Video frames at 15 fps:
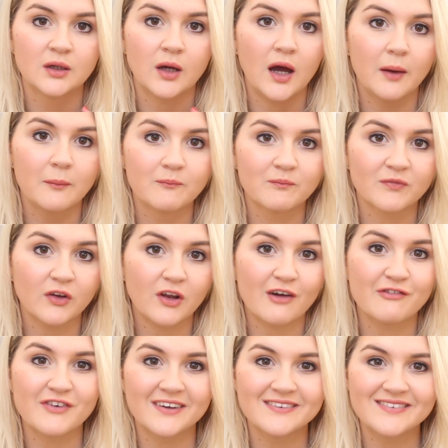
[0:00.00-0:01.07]
on
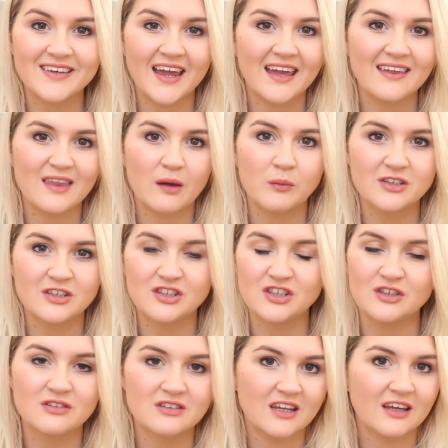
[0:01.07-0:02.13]
our first day, and then we just
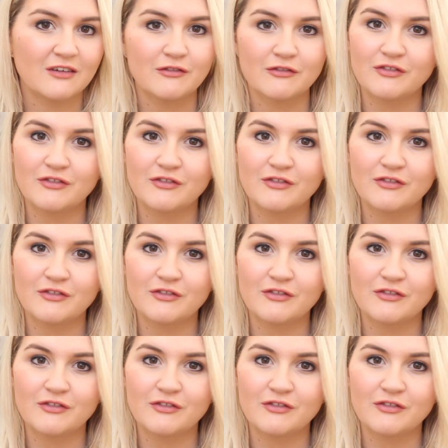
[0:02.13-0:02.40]
used it